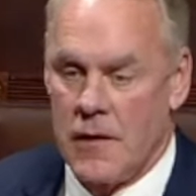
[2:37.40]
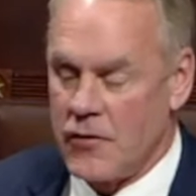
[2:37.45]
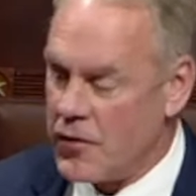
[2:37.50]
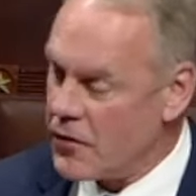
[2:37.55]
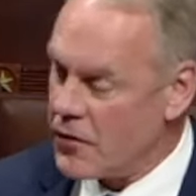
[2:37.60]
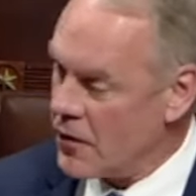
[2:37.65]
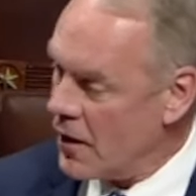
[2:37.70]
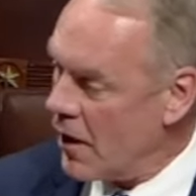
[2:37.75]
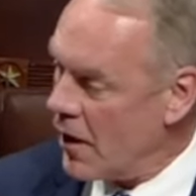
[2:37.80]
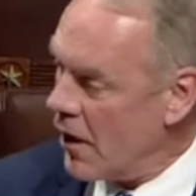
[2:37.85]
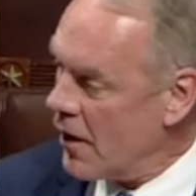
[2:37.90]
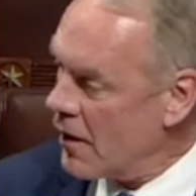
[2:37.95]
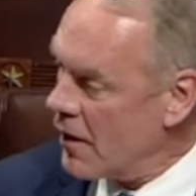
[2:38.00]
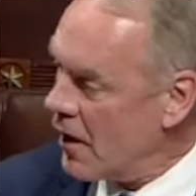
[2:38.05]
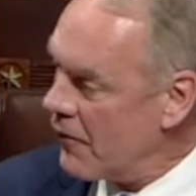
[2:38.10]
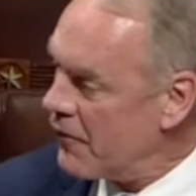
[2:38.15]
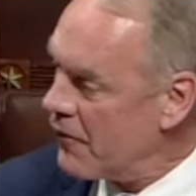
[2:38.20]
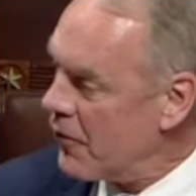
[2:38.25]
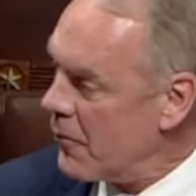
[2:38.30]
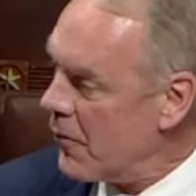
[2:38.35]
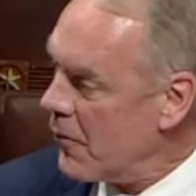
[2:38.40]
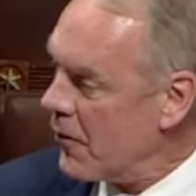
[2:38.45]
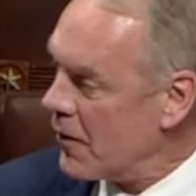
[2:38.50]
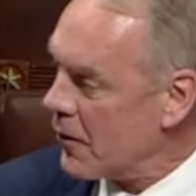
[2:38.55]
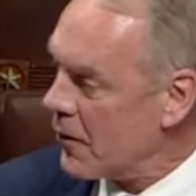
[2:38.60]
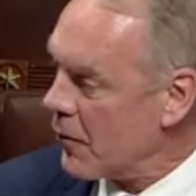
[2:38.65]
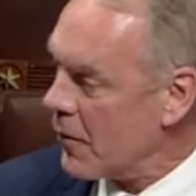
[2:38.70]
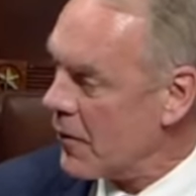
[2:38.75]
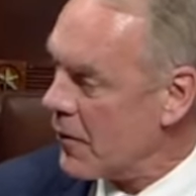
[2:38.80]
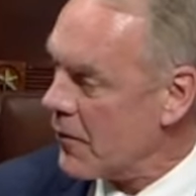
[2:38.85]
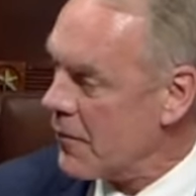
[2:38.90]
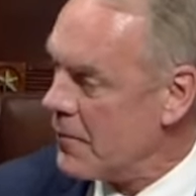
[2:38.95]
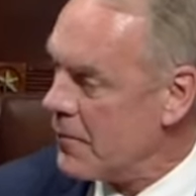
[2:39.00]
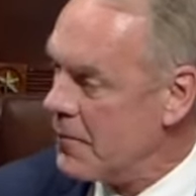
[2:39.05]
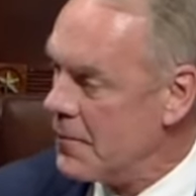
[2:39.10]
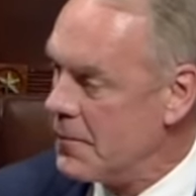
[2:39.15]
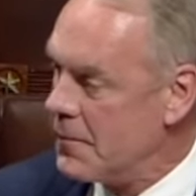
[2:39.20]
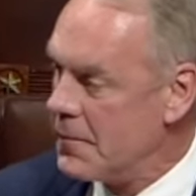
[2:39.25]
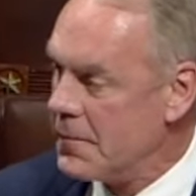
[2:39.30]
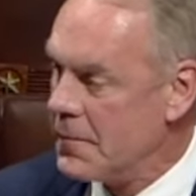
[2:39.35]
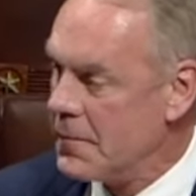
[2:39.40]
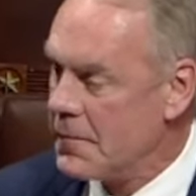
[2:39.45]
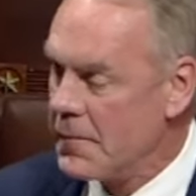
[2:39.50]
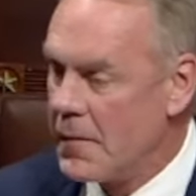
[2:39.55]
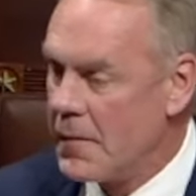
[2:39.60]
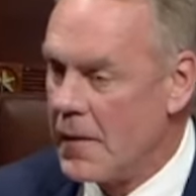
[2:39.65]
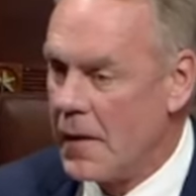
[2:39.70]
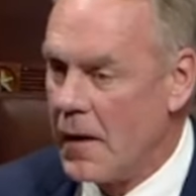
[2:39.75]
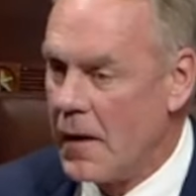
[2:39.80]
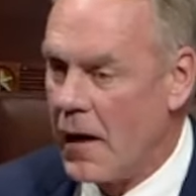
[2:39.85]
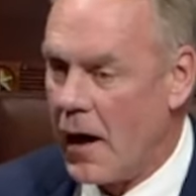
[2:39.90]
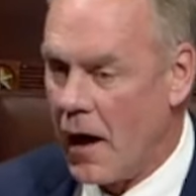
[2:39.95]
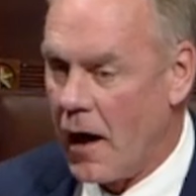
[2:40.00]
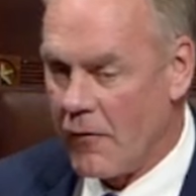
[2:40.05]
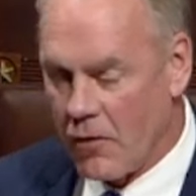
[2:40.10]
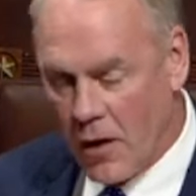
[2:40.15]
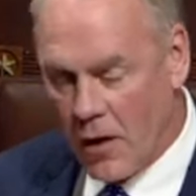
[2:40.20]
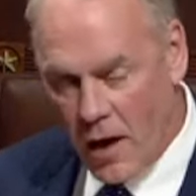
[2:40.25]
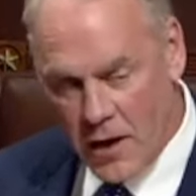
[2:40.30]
This is an area I'm familiar with. I've